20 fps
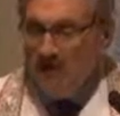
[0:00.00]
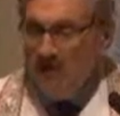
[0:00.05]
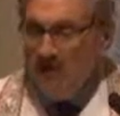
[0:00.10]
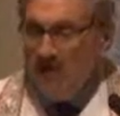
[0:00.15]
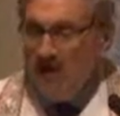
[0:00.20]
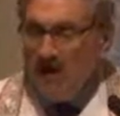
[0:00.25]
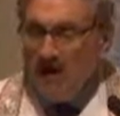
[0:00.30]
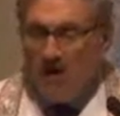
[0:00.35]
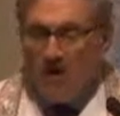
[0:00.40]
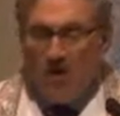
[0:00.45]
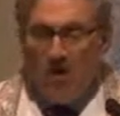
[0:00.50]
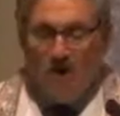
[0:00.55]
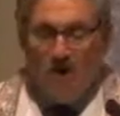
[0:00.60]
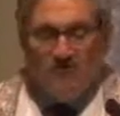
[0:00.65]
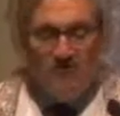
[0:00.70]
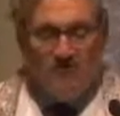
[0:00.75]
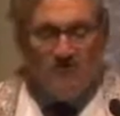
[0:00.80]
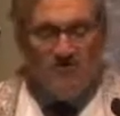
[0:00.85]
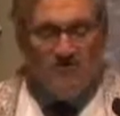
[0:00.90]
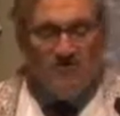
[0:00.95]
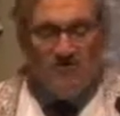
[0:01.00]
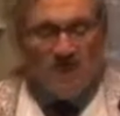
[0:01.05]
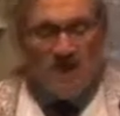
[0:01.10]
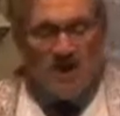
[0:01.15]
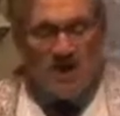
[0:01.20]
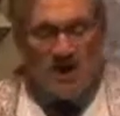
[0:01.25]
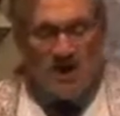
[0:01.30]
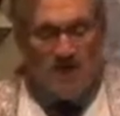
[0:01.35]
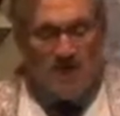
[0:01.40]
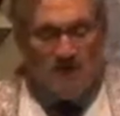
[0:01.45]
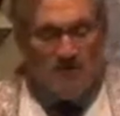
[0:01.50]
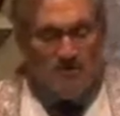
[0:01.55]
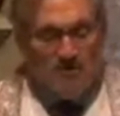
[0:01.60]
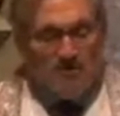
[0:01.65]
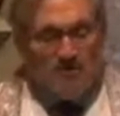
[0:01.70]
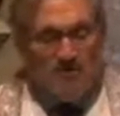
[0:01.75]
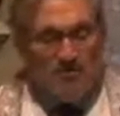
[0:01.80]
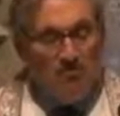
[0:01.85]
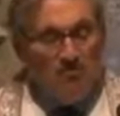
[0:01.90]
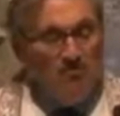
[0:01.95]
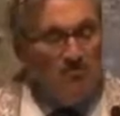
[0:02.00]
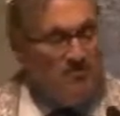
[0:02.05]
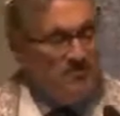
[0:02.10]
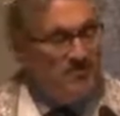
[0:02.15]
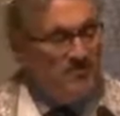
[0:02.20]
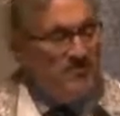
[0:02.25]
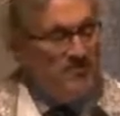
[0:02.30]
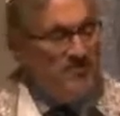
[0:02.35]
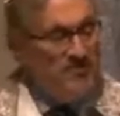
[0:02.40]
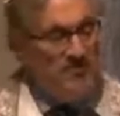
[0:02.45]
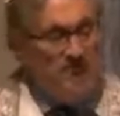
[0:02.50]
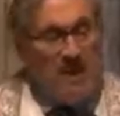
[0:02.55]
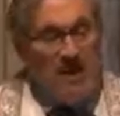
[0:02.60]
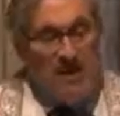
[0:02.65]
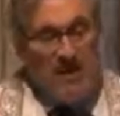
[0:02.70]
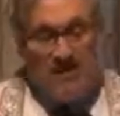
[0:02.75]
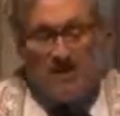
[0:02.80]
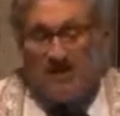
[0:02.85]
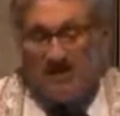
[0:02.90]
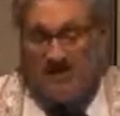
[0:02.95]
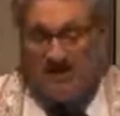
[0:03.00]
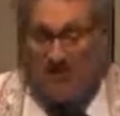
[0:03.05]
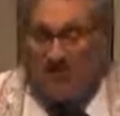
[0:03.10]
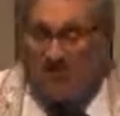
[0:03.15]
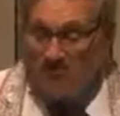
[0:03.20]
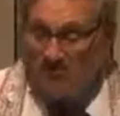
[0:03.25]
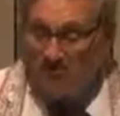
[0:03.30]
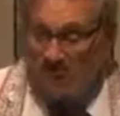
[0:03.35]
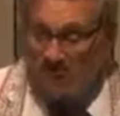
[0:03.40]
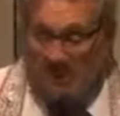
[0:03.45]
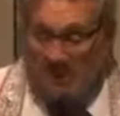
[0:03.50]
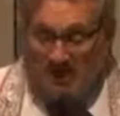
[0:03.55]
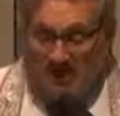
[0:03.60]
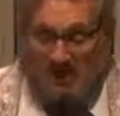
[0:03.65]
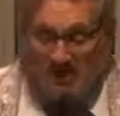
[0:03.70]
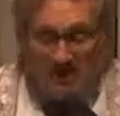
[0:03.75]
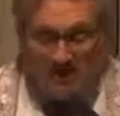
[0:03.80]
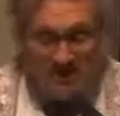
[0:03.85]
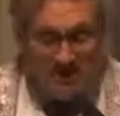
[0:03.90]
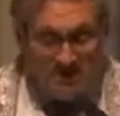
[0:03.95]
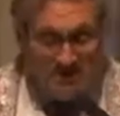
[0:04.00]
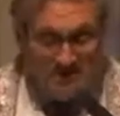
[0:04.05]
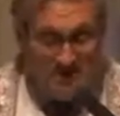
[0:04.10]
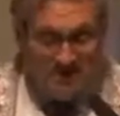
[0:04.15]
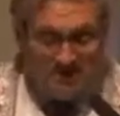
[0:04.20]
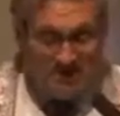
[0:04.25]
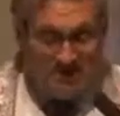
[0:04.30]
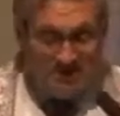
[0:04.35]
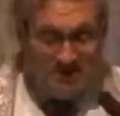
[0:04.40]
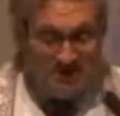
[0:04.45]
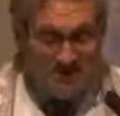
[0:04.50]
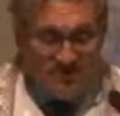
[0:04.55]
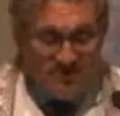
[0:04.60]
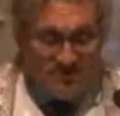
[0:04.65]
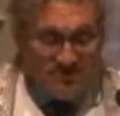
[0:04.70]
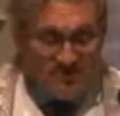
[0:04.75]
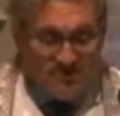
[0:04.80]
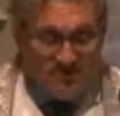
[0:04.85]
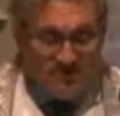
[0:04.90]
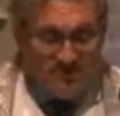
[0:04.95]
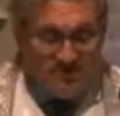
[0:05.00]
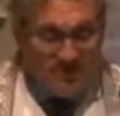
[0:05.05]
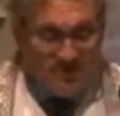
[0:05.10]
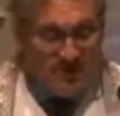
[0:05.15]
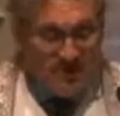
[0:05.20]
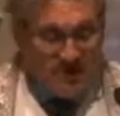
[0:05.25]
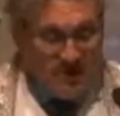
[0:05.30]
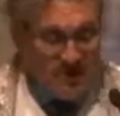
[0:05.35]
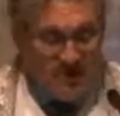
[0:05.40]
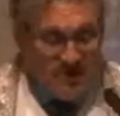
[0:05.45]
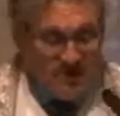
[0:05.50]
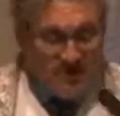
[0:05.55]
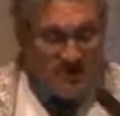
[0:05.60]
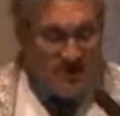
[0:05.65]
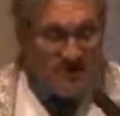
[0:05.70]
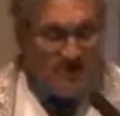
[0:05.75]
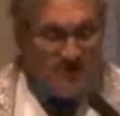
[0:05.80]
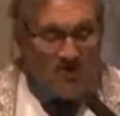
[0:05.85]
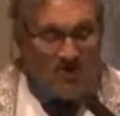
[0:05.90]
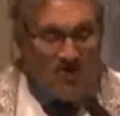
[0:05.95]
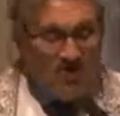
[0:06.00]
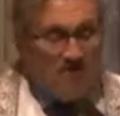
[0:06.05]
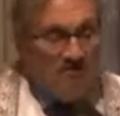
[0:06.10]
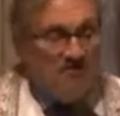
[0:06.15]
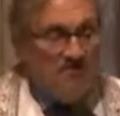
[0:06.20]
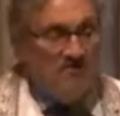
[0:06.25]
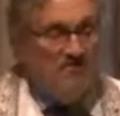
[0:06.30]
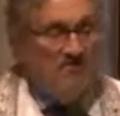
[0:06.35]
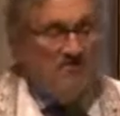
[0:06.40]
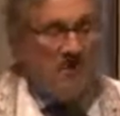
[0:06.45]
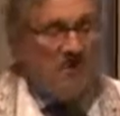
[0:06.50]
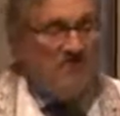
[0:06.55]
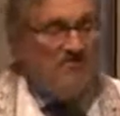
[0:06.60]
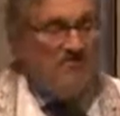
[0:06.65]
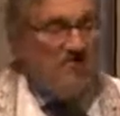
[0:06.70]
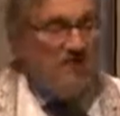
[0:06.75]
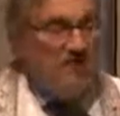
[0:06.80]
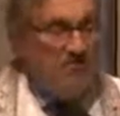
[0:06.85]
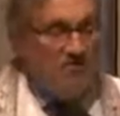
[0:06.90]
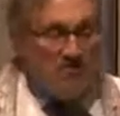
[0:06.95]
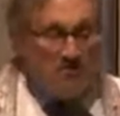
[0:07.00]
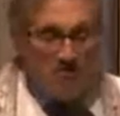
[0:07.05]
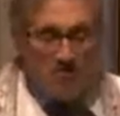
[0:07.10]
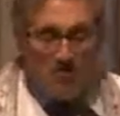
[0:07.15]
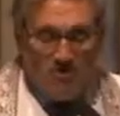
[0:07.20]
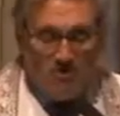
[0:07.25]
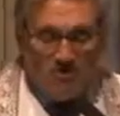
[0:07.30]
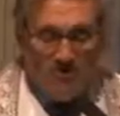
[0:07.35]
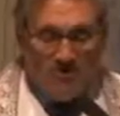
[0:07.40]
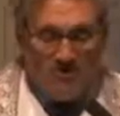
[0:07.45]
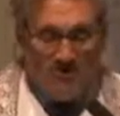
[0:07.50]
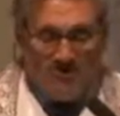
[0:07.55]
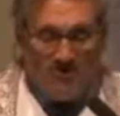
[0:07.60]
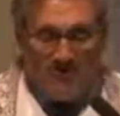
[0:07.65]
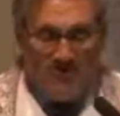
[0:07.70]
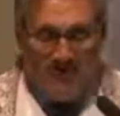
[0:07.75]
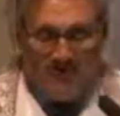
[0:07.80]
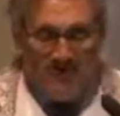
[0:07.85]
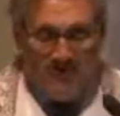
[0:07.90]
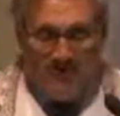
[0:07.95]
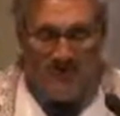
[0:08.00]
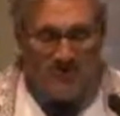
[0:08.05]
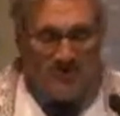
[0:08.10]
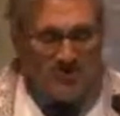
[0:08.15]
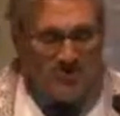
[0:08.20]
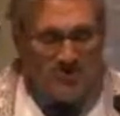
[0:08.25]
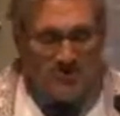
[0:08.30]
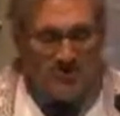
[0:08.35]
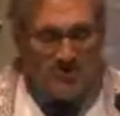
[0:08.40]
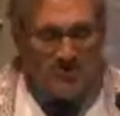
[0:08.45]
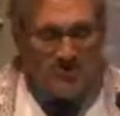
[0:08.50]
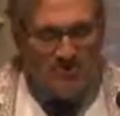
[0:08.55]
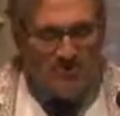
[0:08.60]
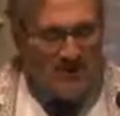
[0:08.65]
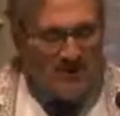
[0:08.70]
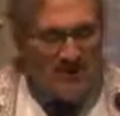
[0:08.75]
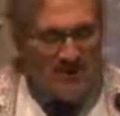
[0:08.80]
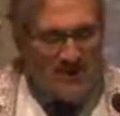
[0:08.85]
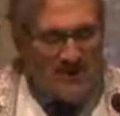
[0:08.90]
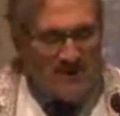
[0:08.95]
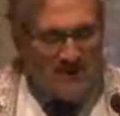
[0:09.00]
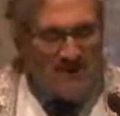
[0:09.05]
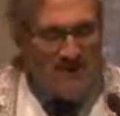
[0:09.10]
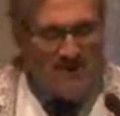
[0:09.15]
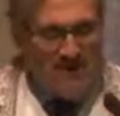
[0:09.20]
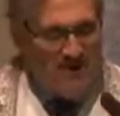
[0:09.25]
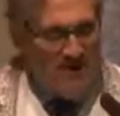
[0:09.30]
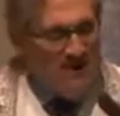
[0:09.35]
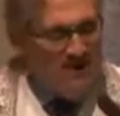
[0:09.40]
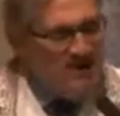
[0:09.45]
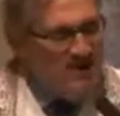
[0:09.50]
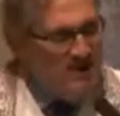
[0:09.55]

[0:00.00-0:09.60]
I walked into a hospital room to visit a man I had known for many years. His daughter and granddaughter were holding his hand. "I'm not sure Dad can hear us